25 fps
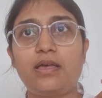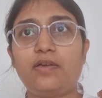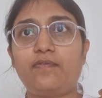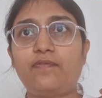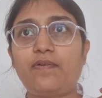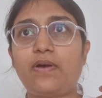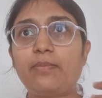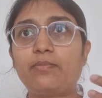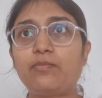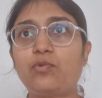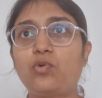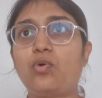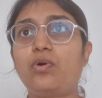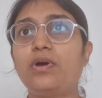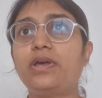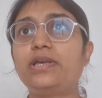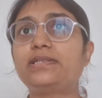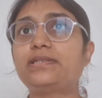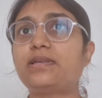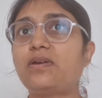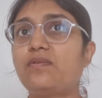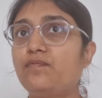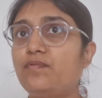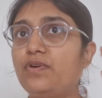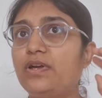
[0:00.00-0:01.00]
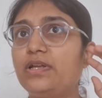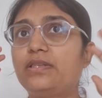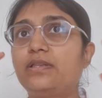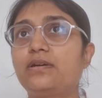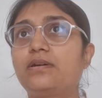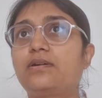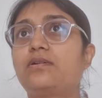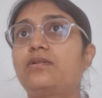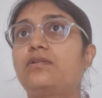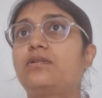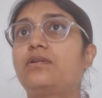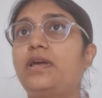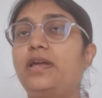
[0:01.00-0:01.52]
If I'm going somewhere,
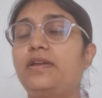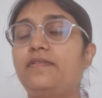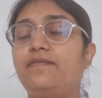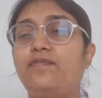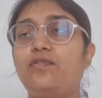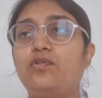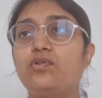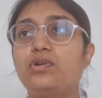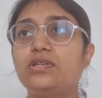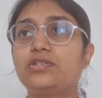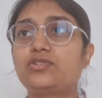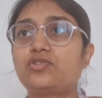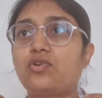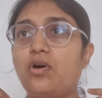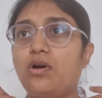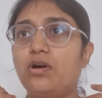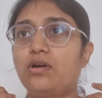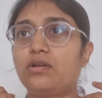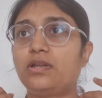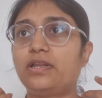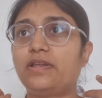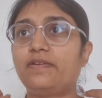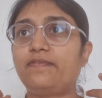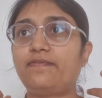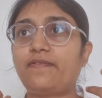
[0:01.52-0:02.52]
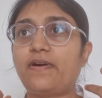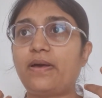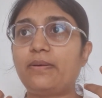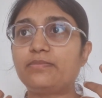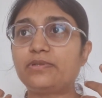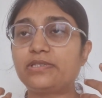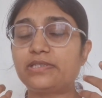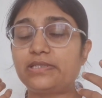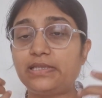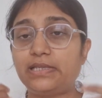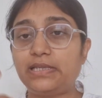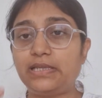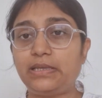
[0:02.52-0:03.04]
the headphone is on. If
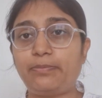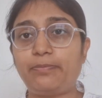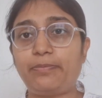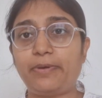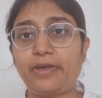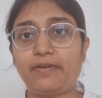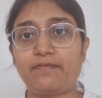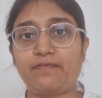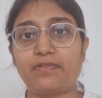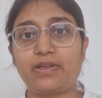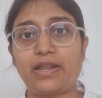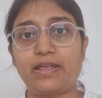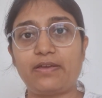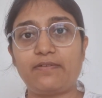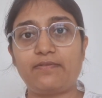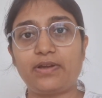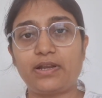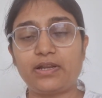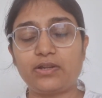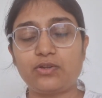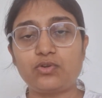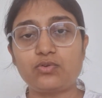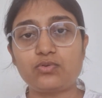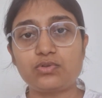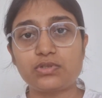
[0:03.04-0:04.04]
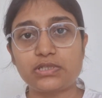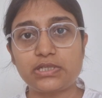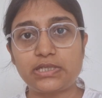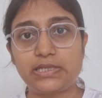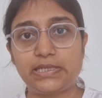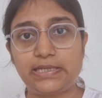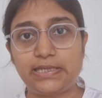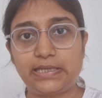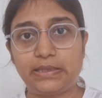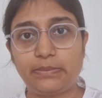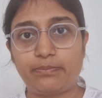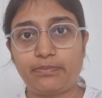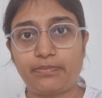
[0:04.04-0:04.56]
I'm sleeping, when I went to
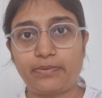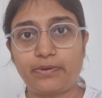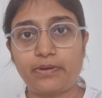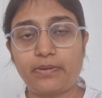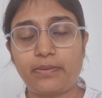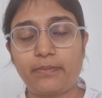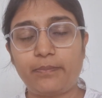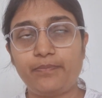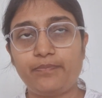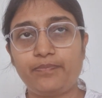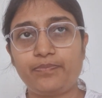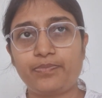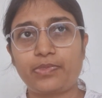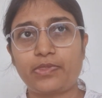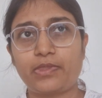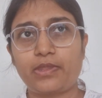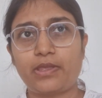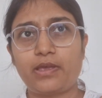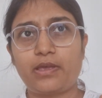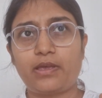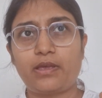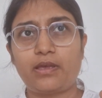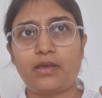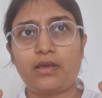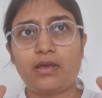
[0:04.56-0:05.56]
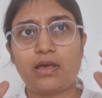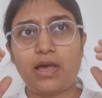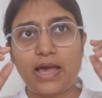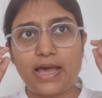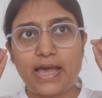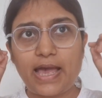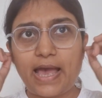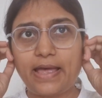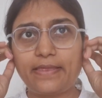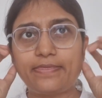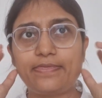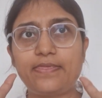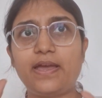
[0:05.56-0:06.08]
sleep,
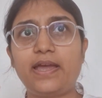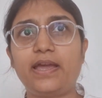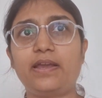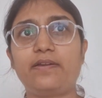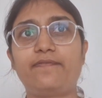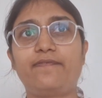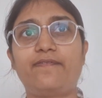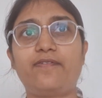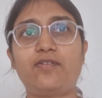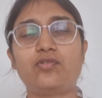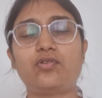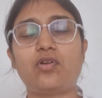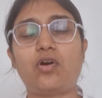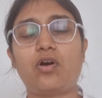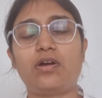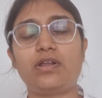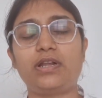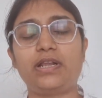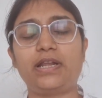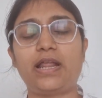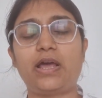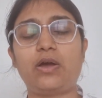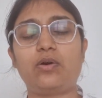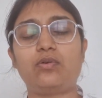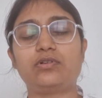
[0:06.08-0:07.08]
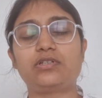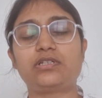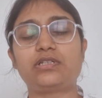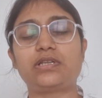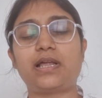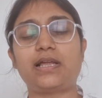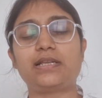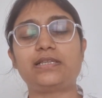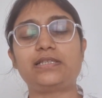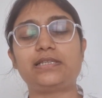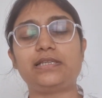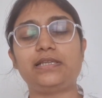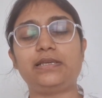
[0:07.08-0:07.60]
I had the headphone on and I would
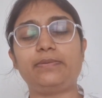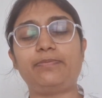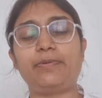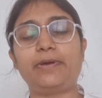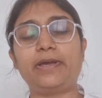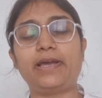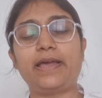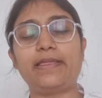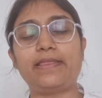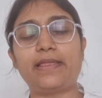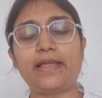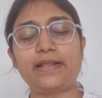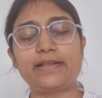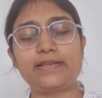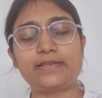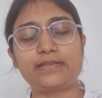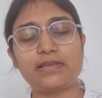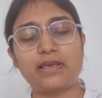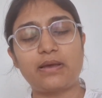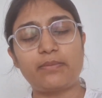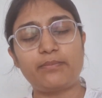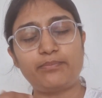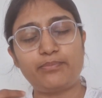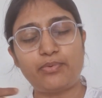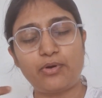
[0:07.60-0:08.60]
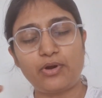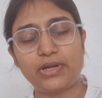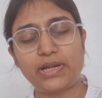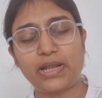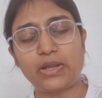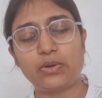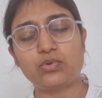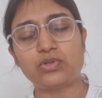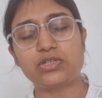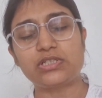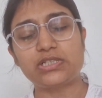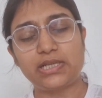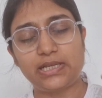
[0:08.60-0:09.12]
start sleeping, and at some point
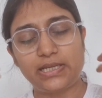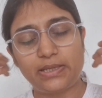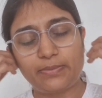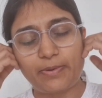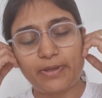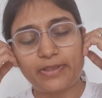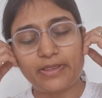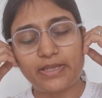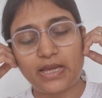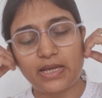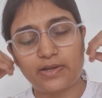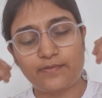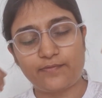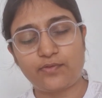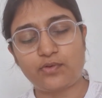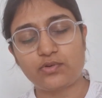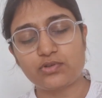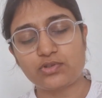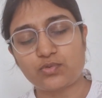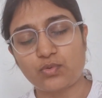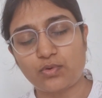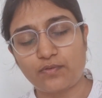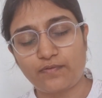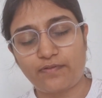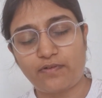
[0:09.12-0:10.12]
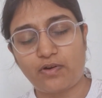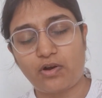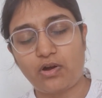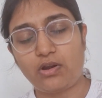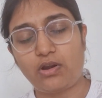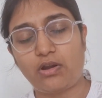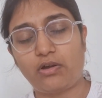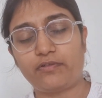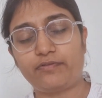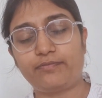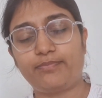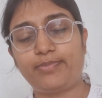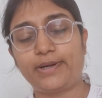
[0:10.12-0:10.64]
I would sleep and the headphones would
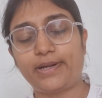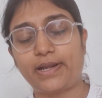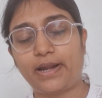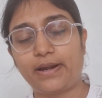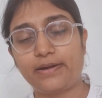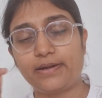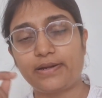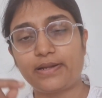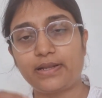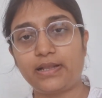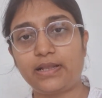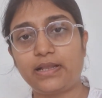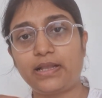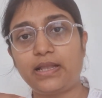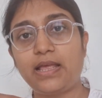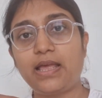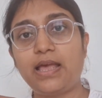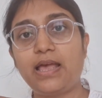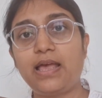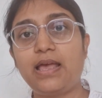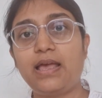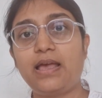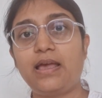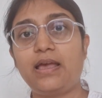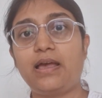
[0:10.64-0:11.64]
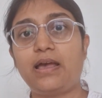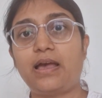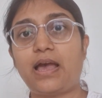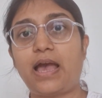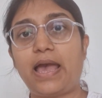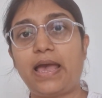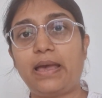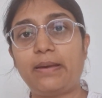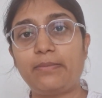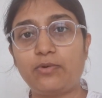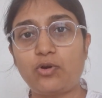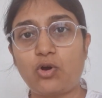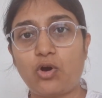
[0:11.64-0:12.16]
fall off. But until
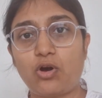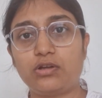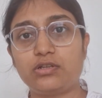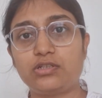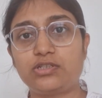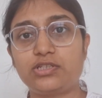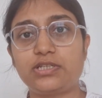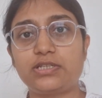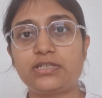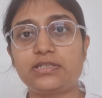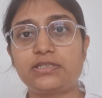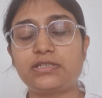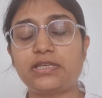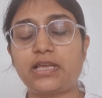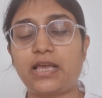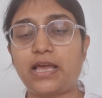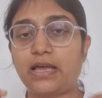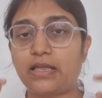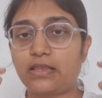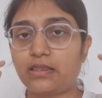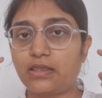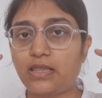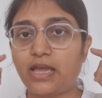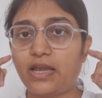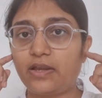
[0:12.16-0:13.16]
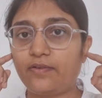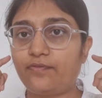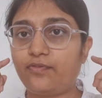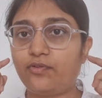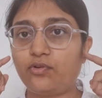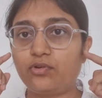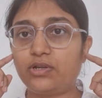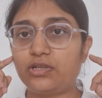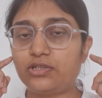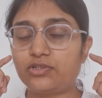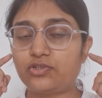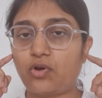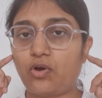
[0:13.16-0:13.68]
I am conscious, the
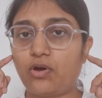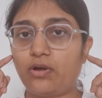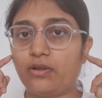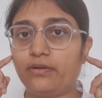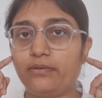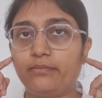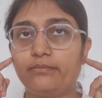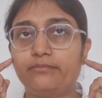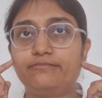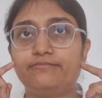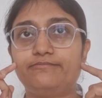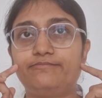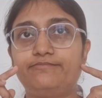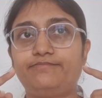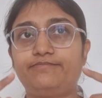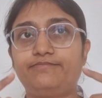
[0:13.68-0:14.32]
headphone is on.